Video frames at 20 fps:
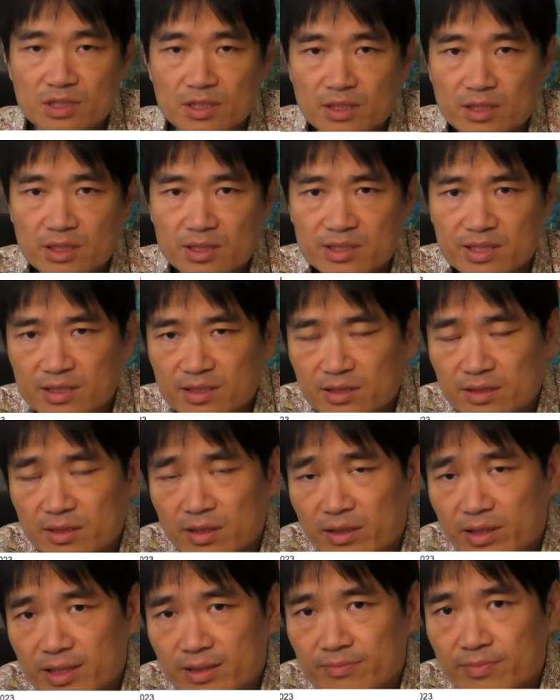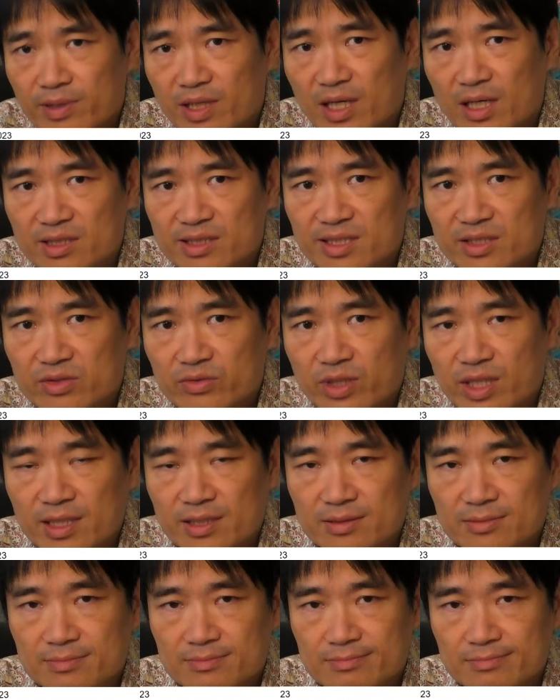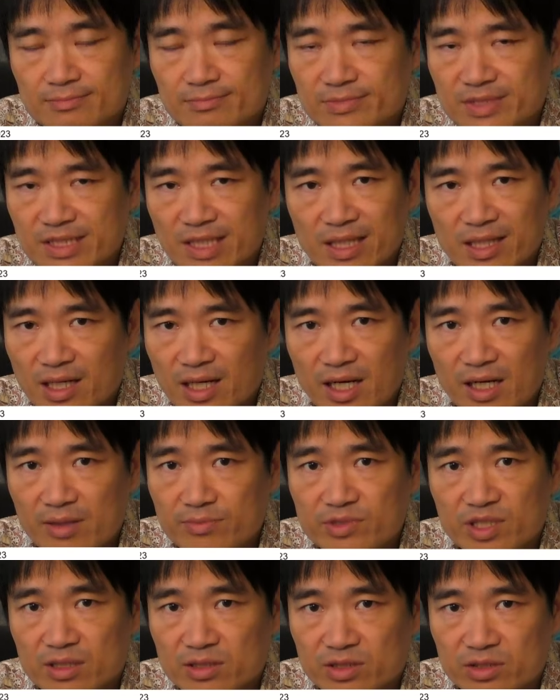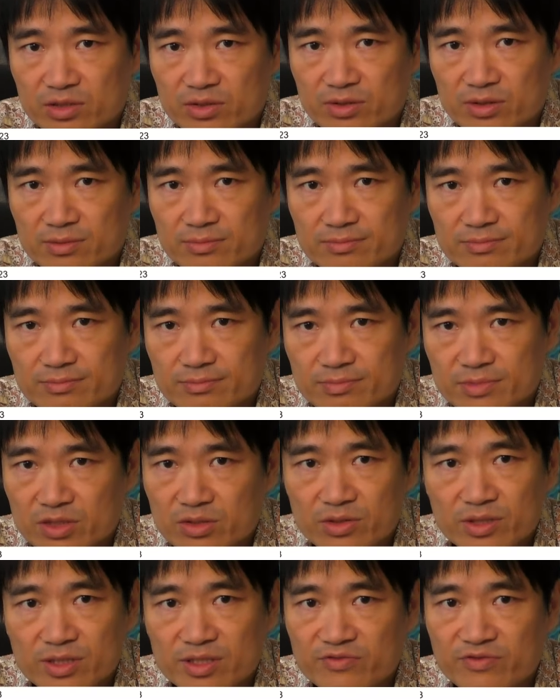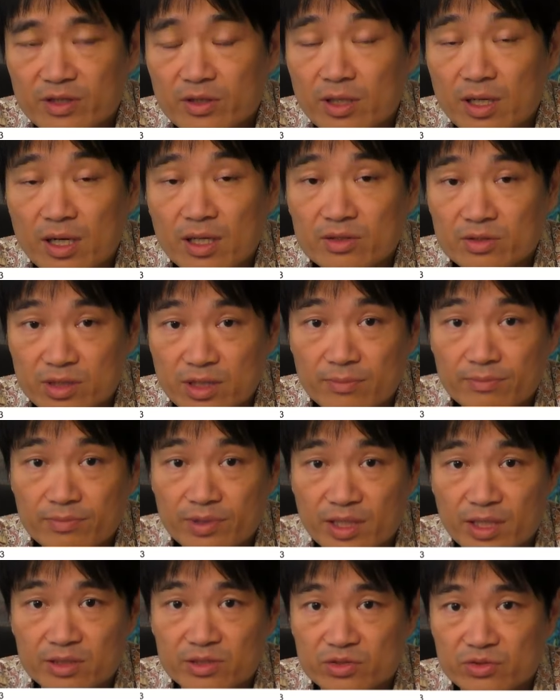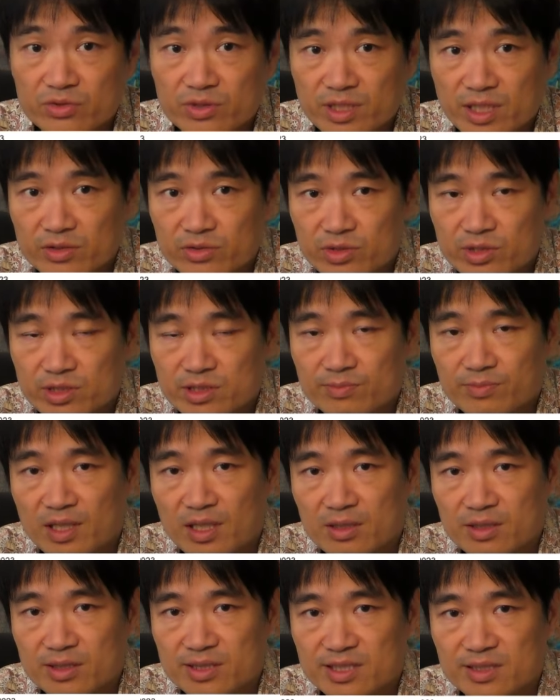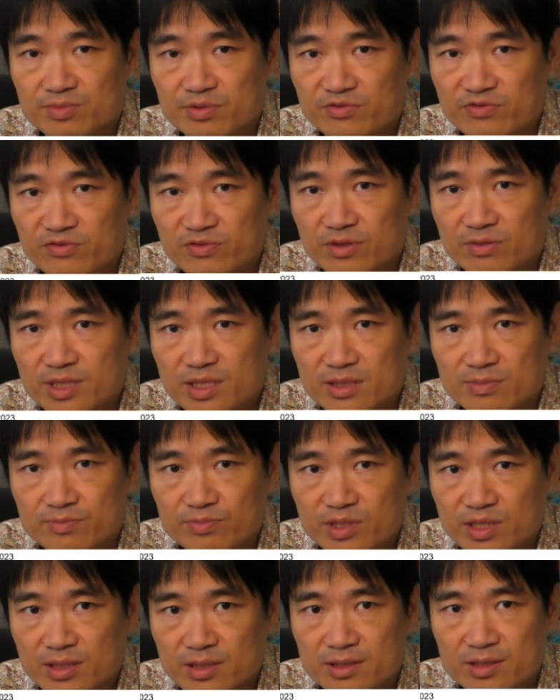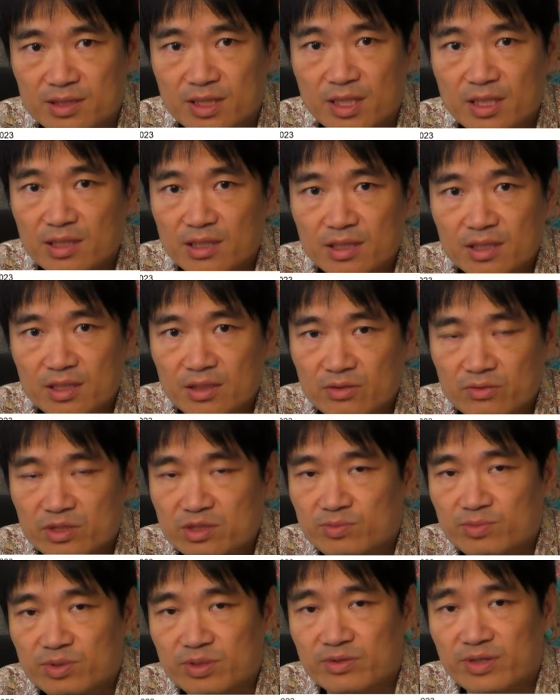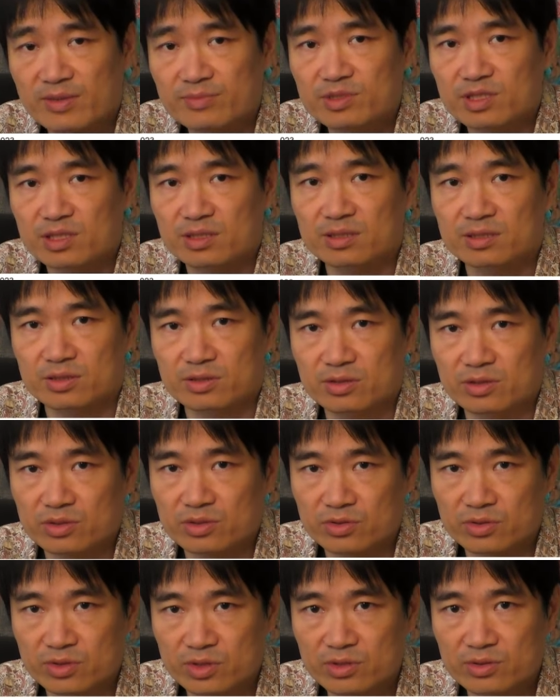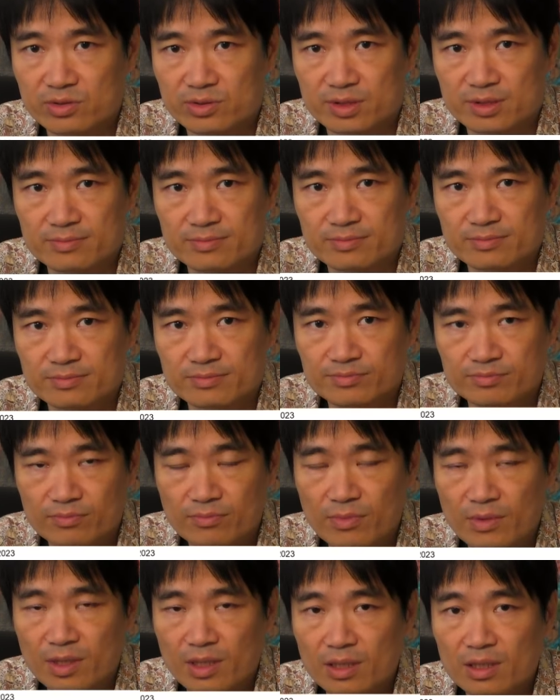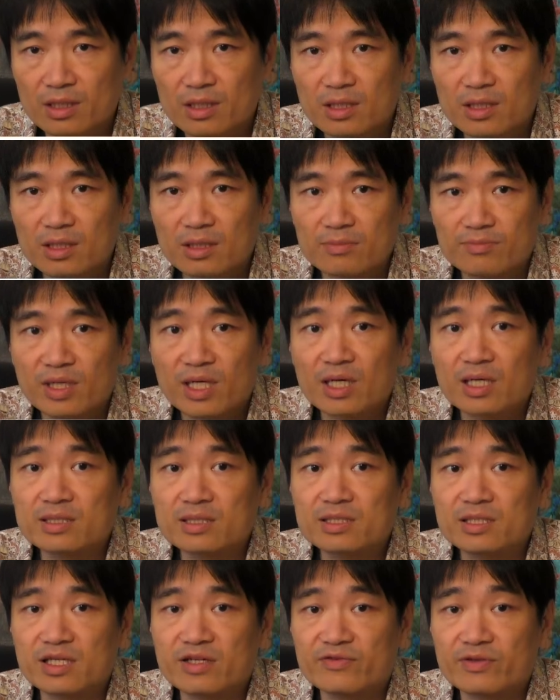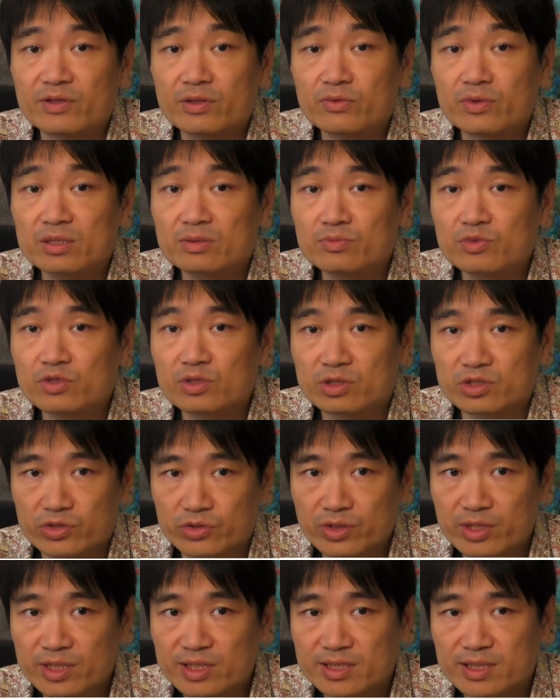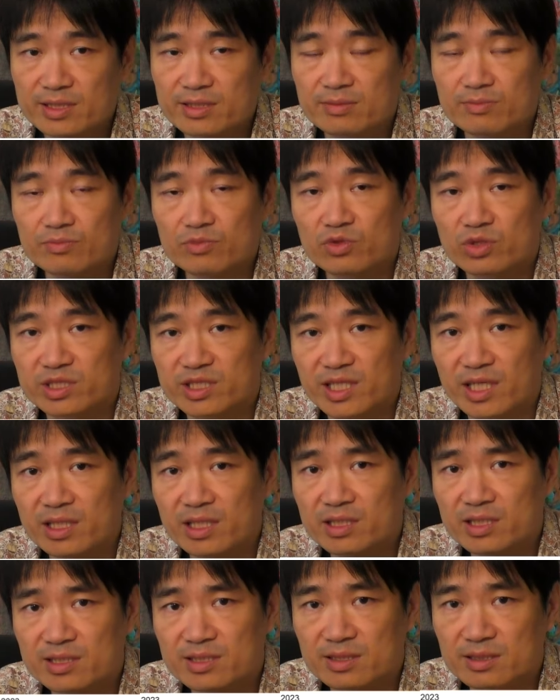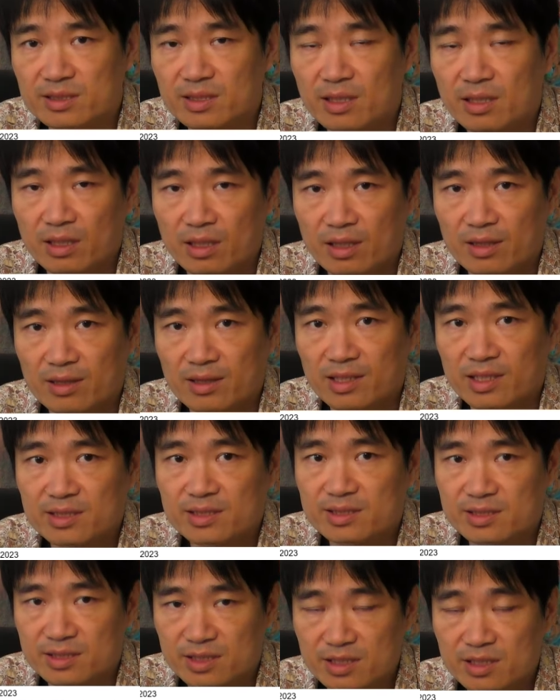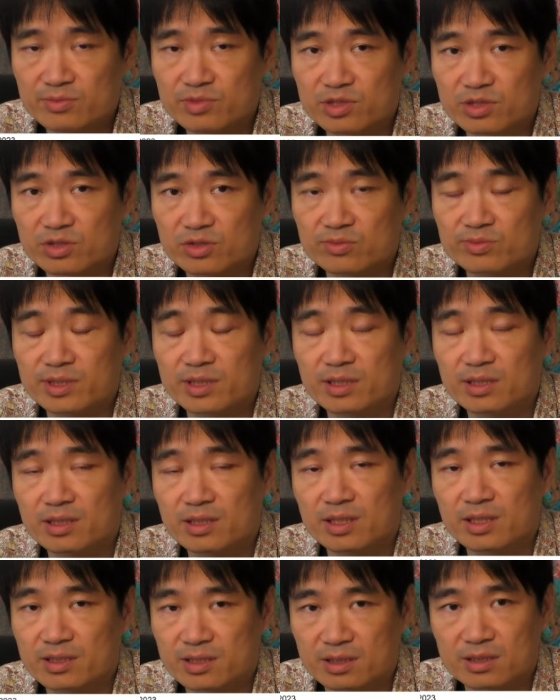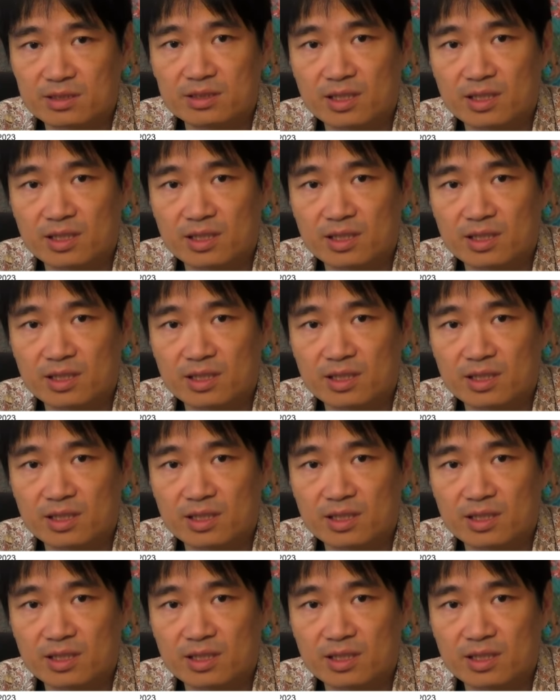Is it a good thing policy-wise? I'm not sure. It's very hard to compare two countries' policy performance because what parameters do you use? But if you want more choices, more changes, this seems to be a good